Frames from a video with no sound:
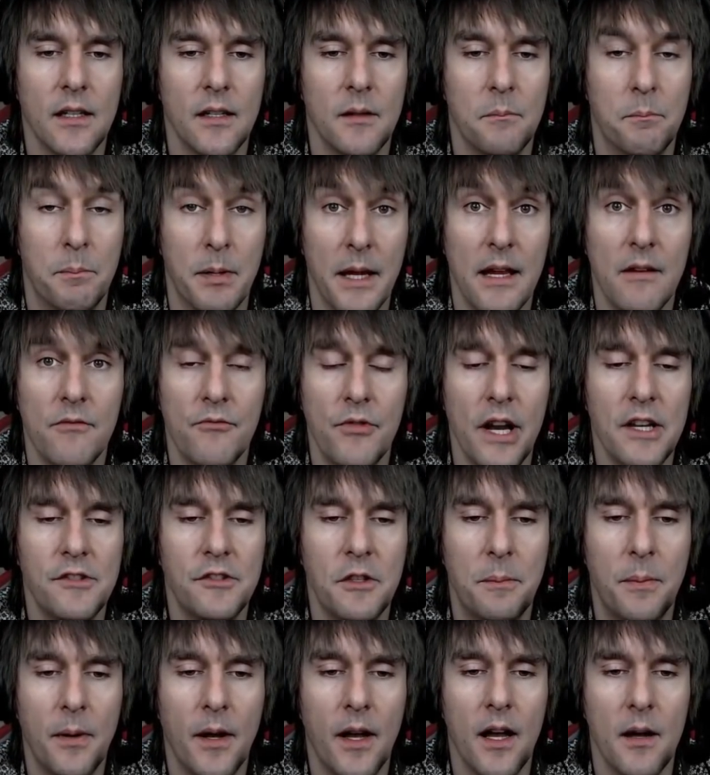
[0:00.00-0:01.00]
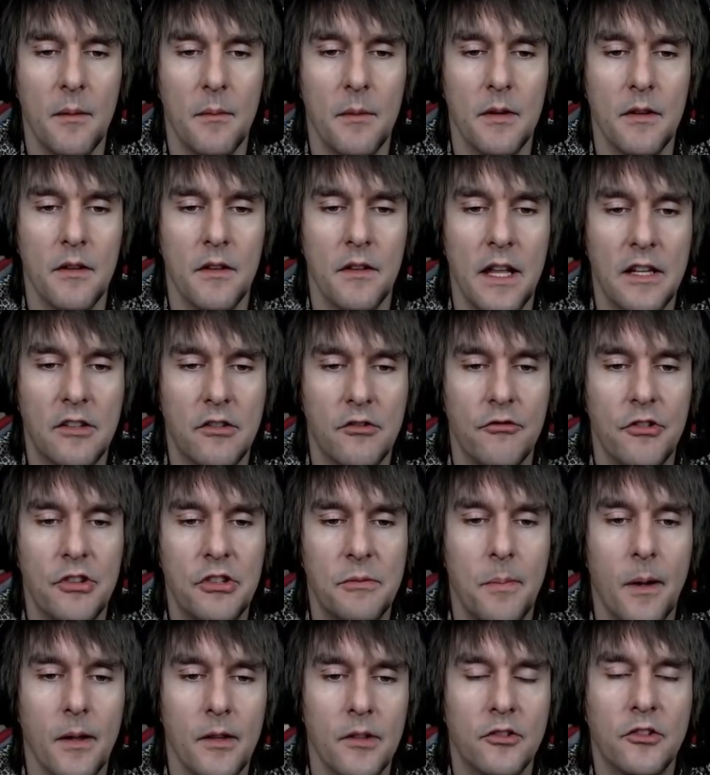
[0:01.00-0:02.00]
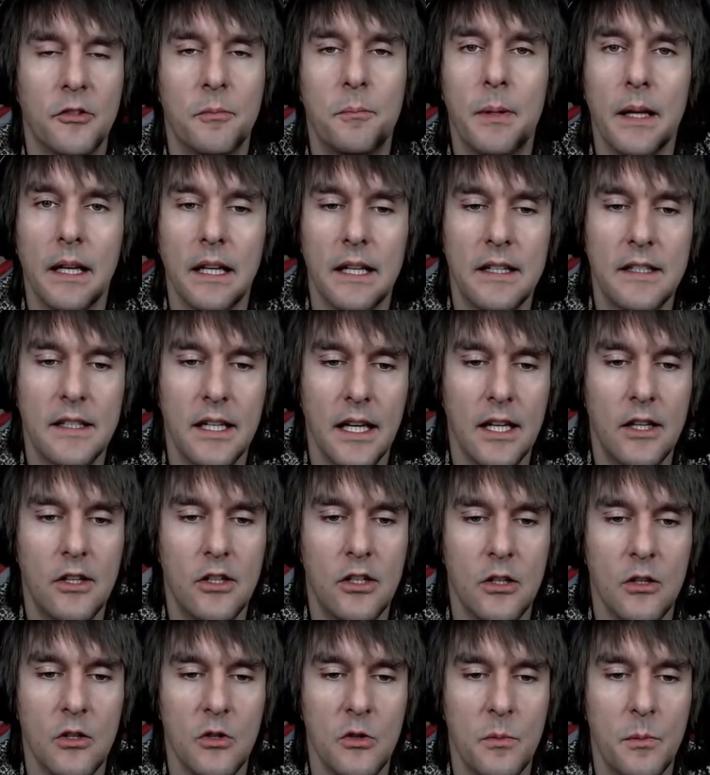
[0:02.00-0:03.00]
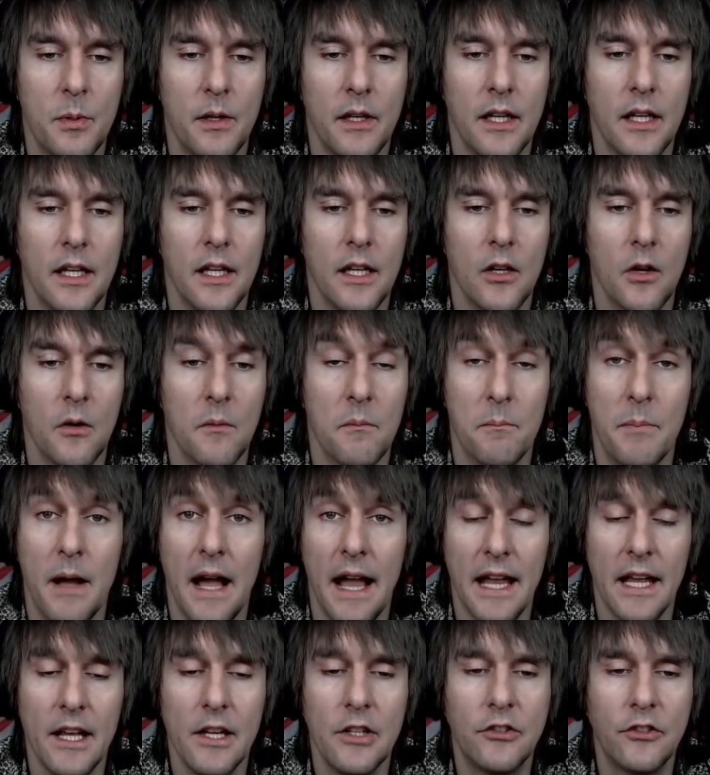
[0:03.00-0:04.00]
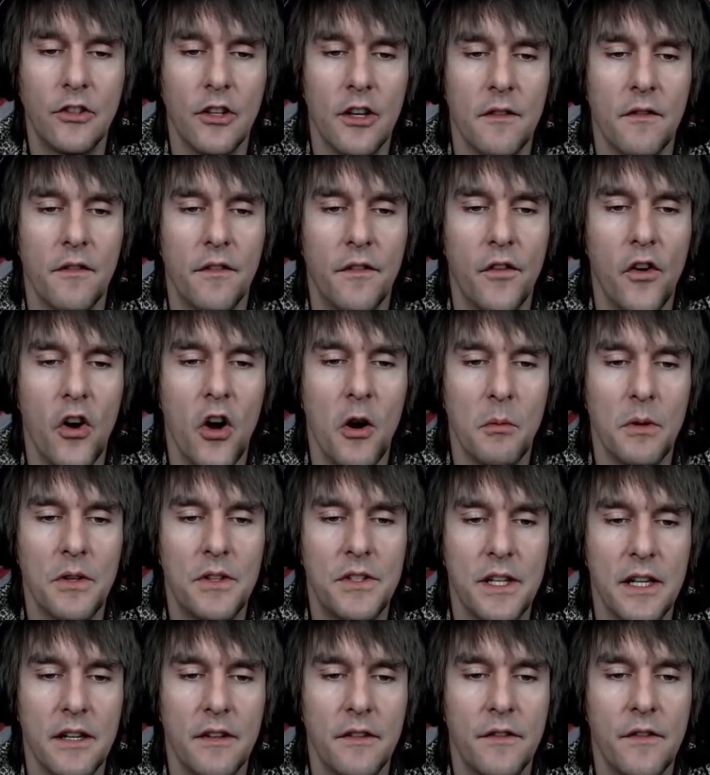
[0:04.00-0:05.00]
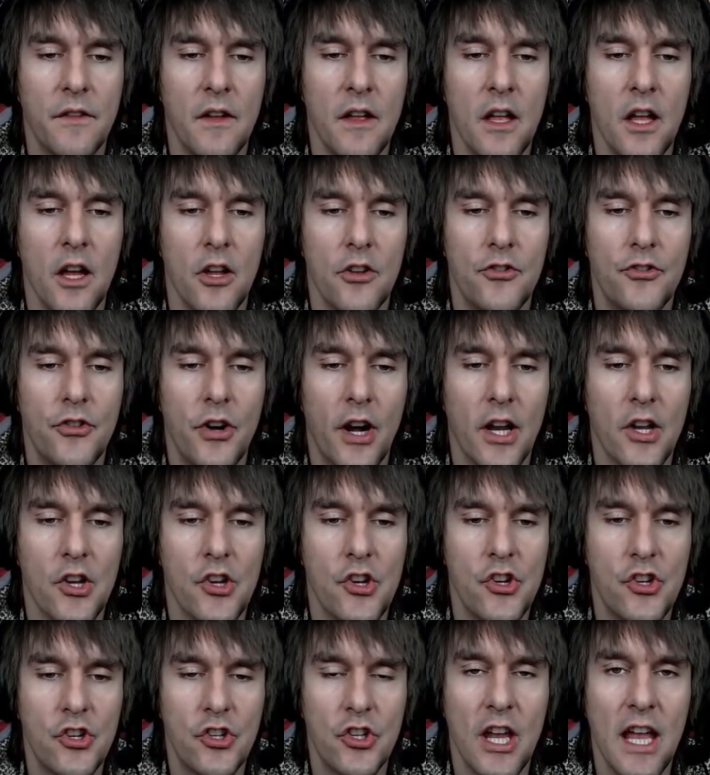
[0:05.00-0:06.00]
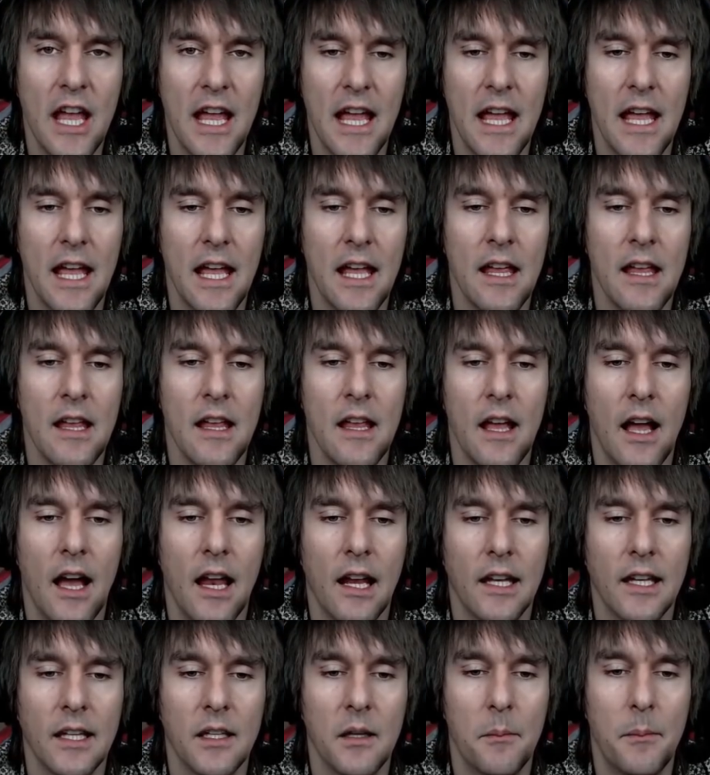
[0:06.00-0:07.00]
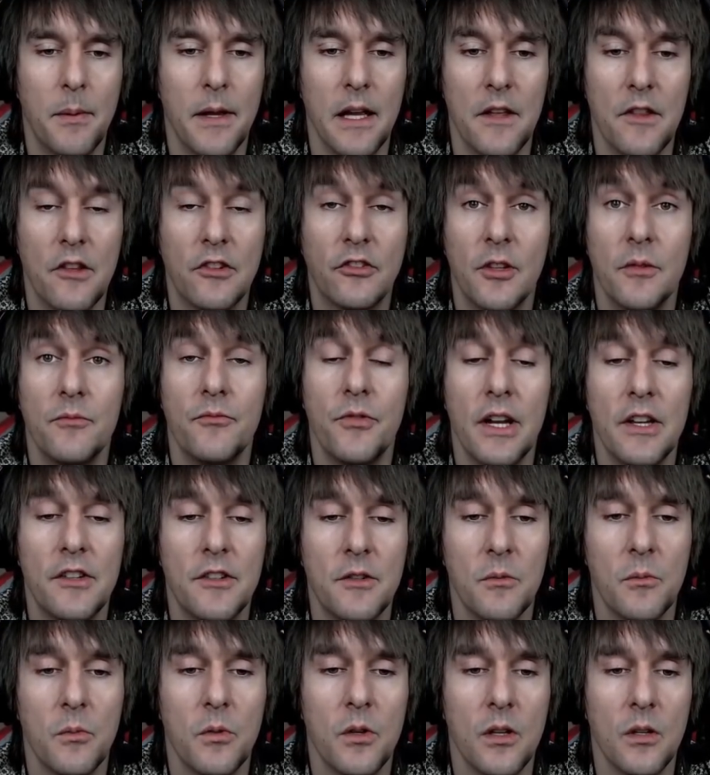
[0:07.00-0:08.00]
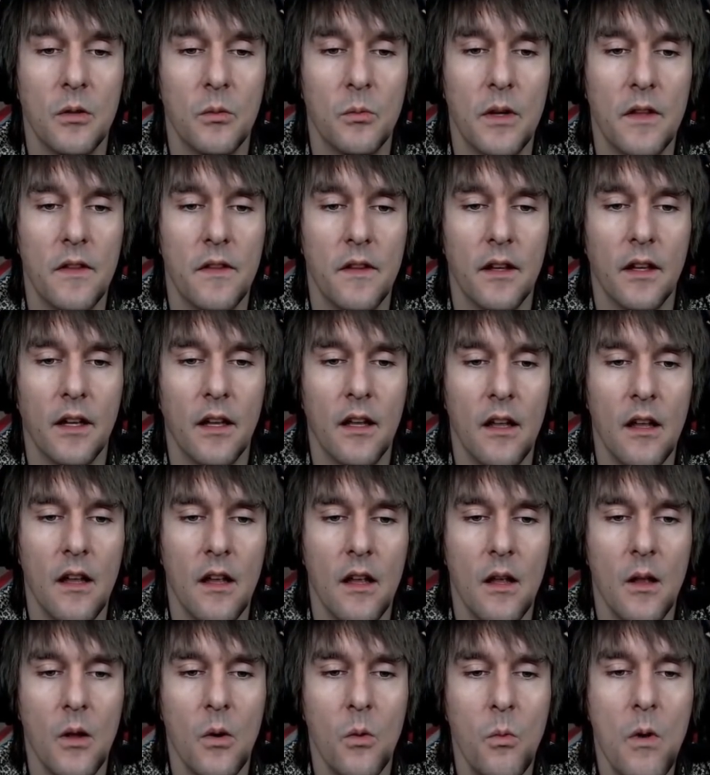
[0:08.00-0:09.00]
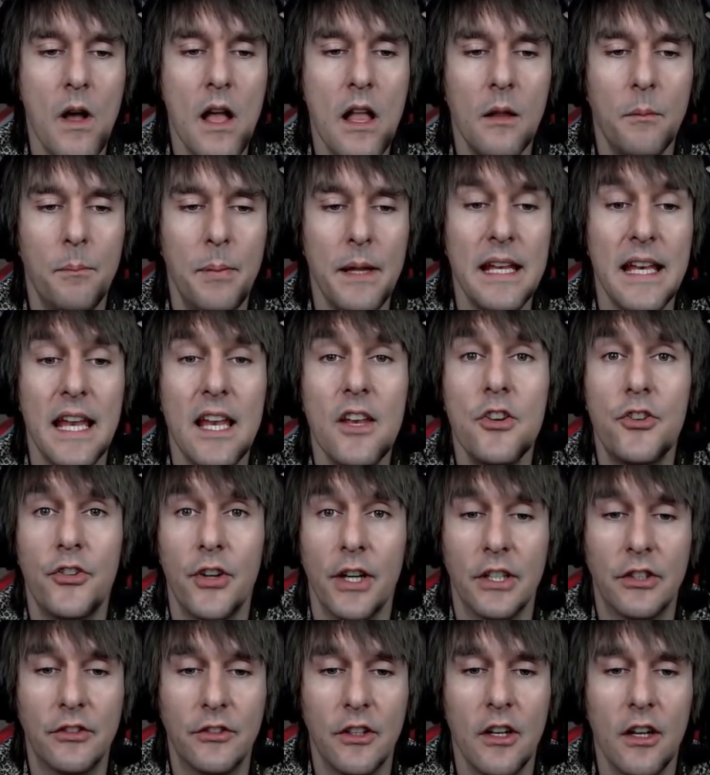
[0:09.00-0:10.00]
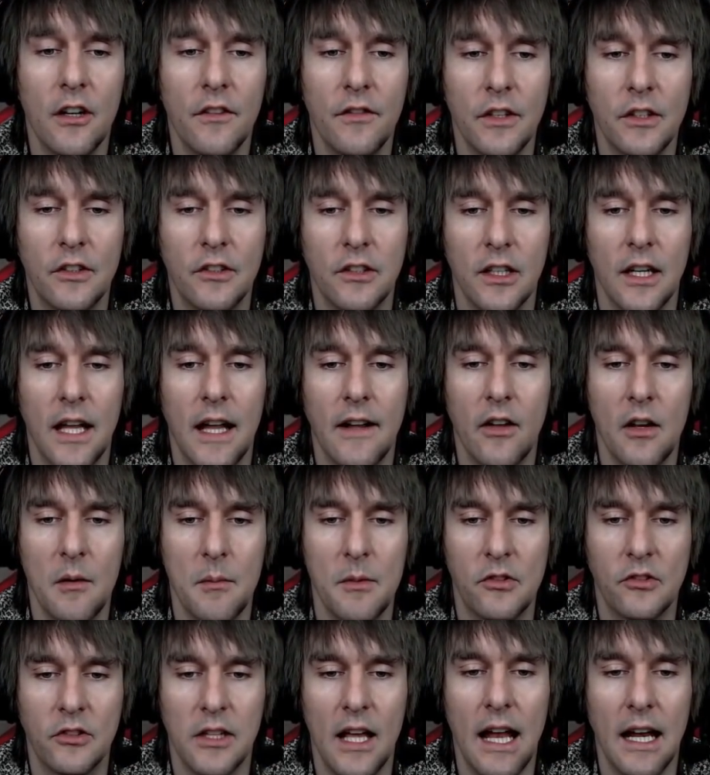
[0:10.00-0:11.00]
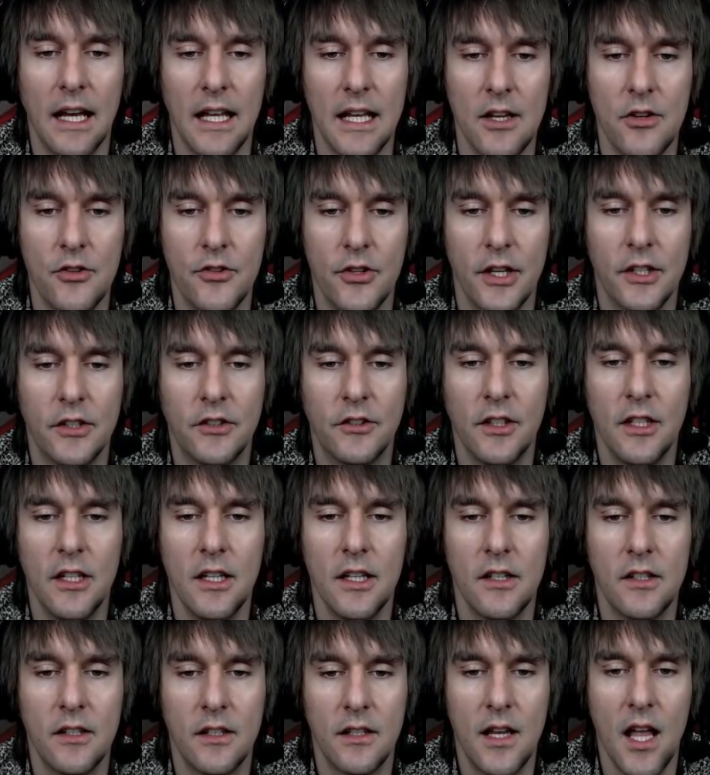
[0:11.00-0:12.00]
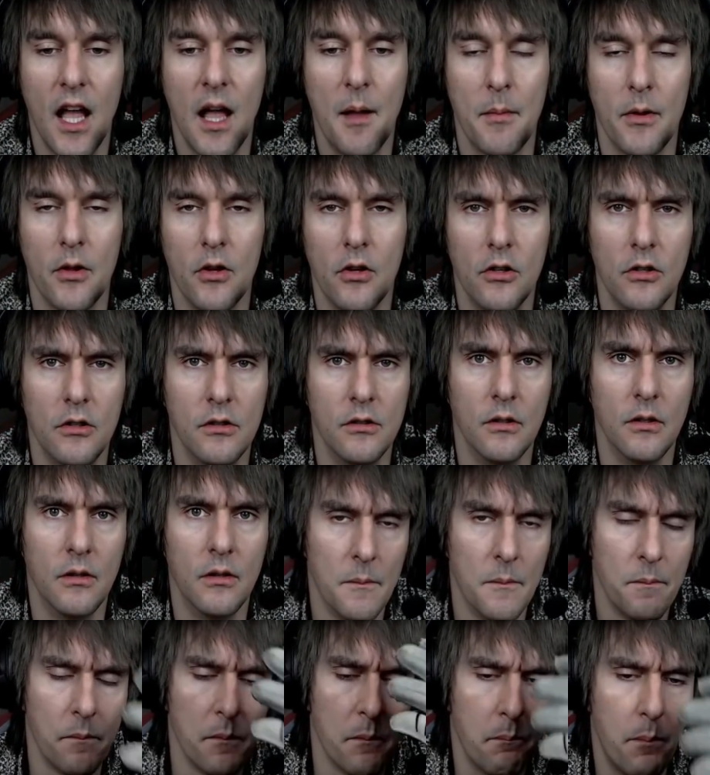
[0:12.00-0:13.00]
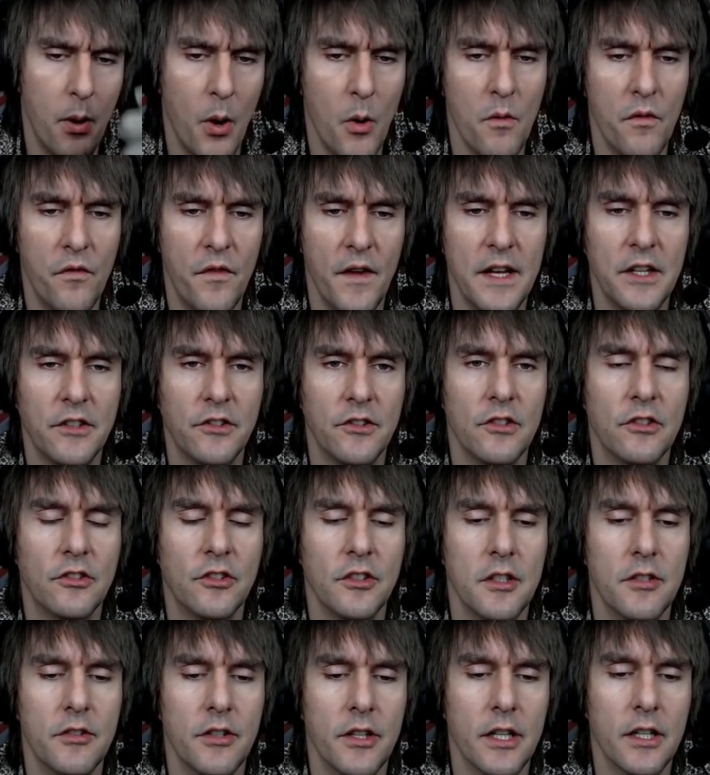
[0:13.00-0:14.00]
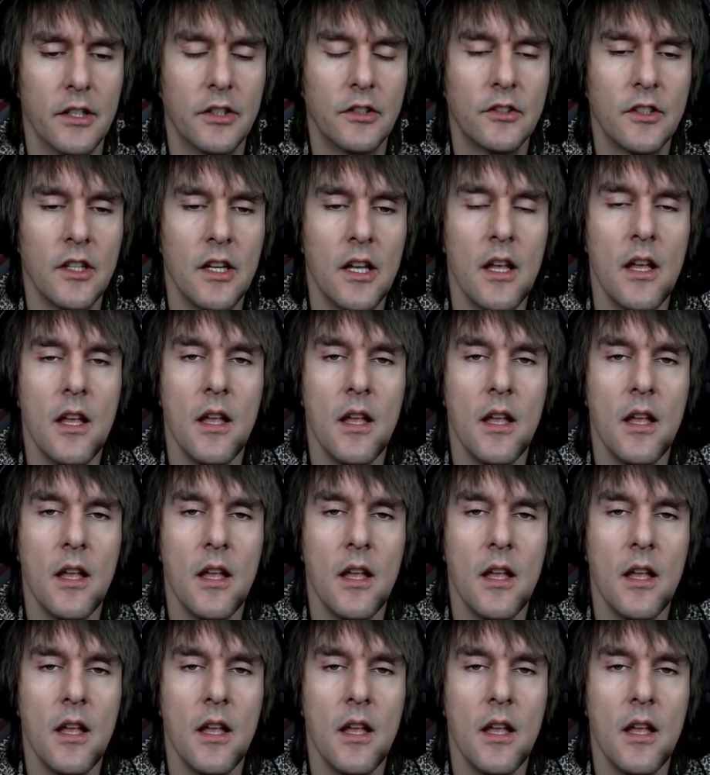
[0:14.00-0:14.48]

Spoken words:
being Race Department, there's a responsibility to be unbiased and informative and try and share a little bit of the sim racing world with you. Well, being interesting, obviously, I've got to be slightly interesting, it can't be all po-faced and serious.